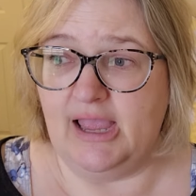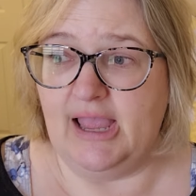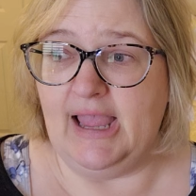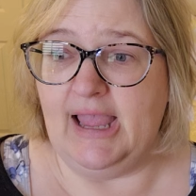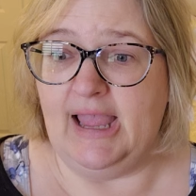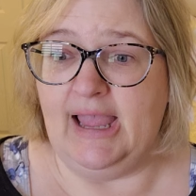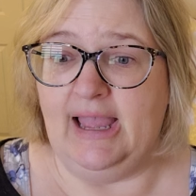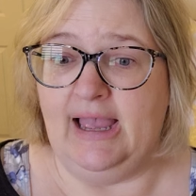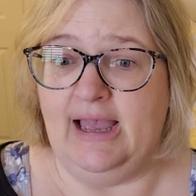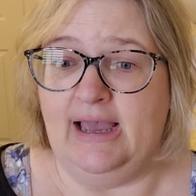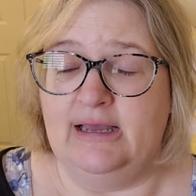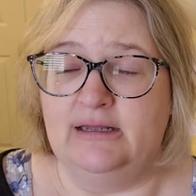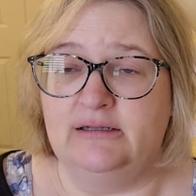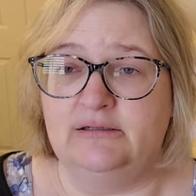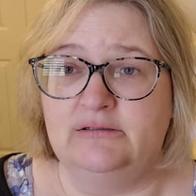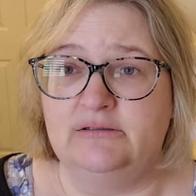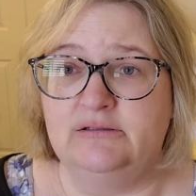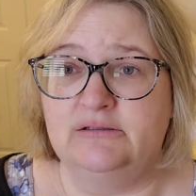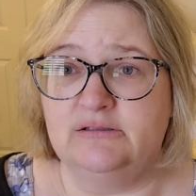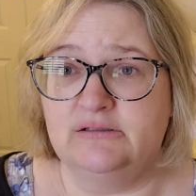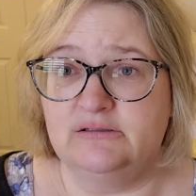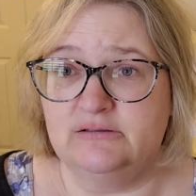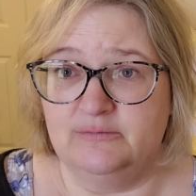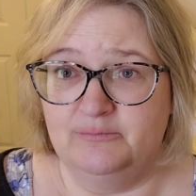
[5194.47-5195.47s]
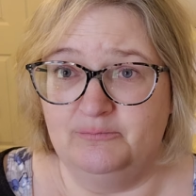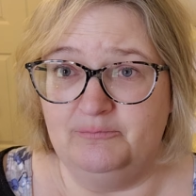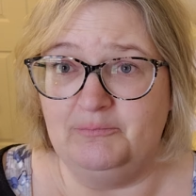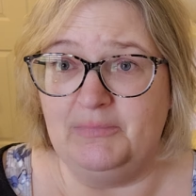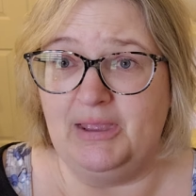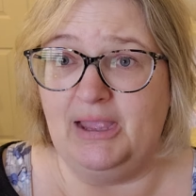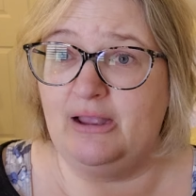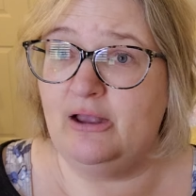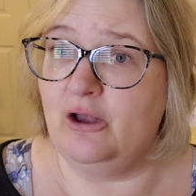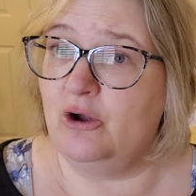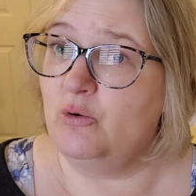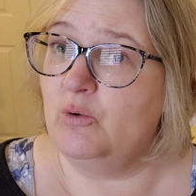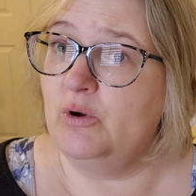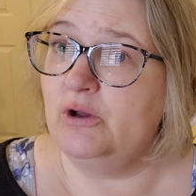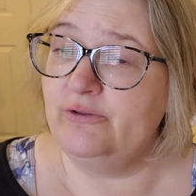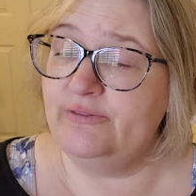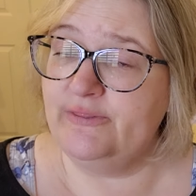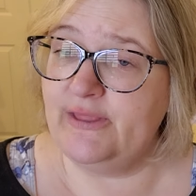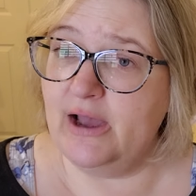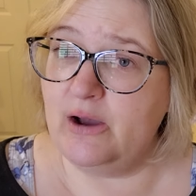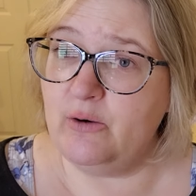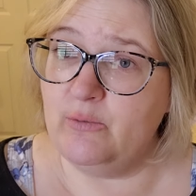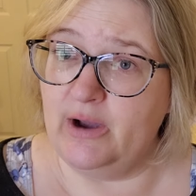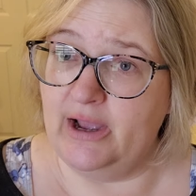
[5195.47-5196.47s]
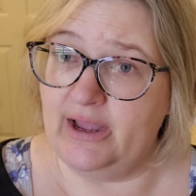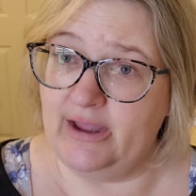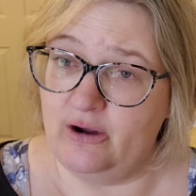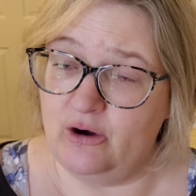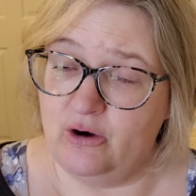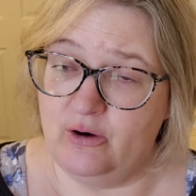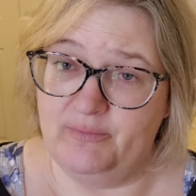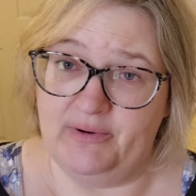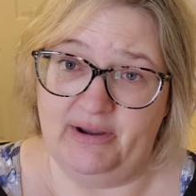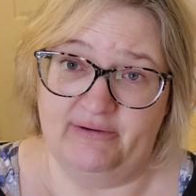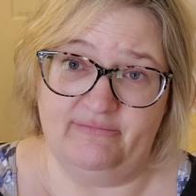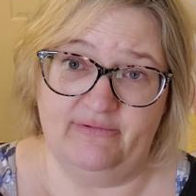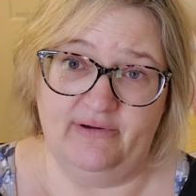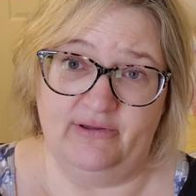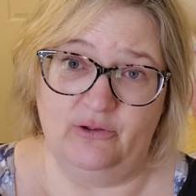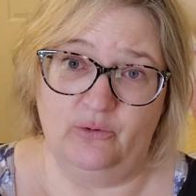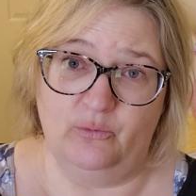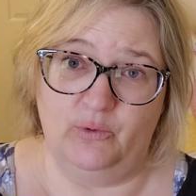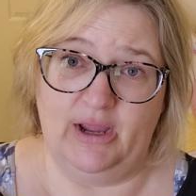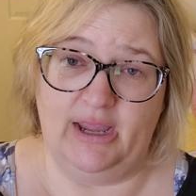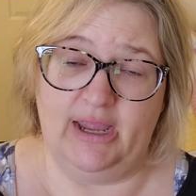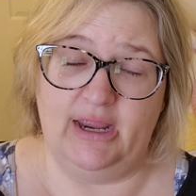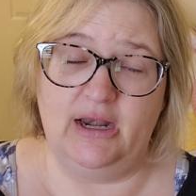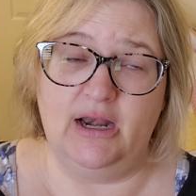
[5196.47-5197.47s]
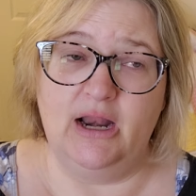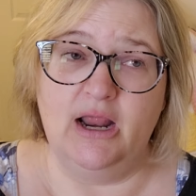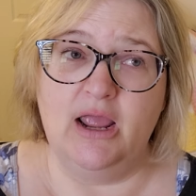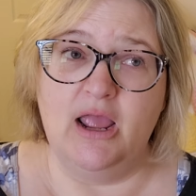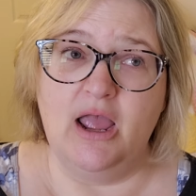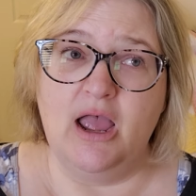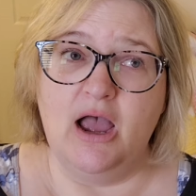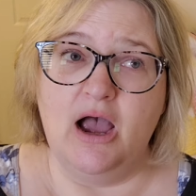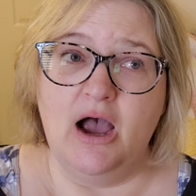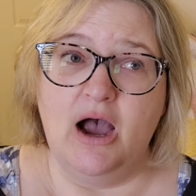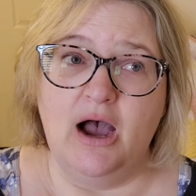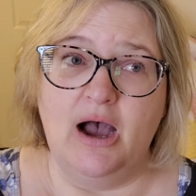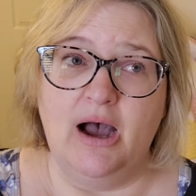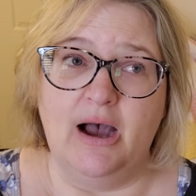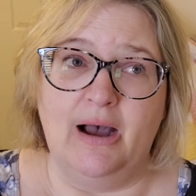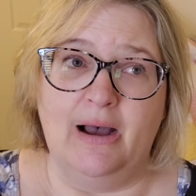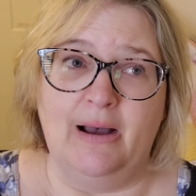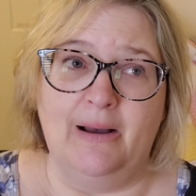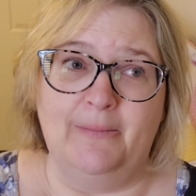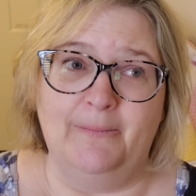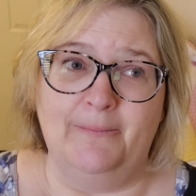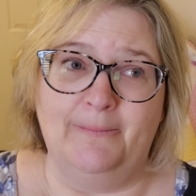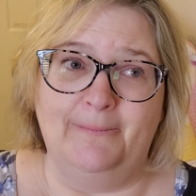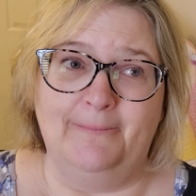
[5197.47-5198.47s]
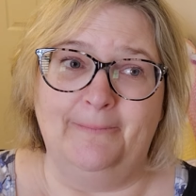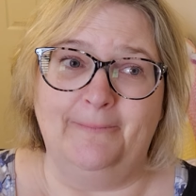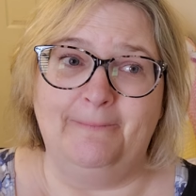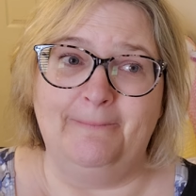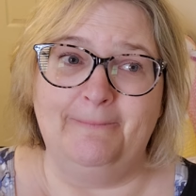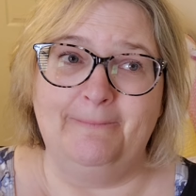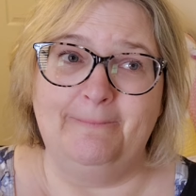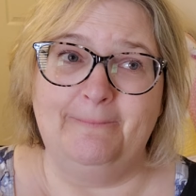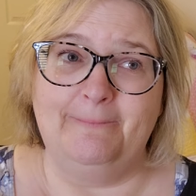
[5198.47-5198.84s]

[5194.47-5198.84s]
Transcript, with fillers: and make a quilt that way on my featherweight. Um,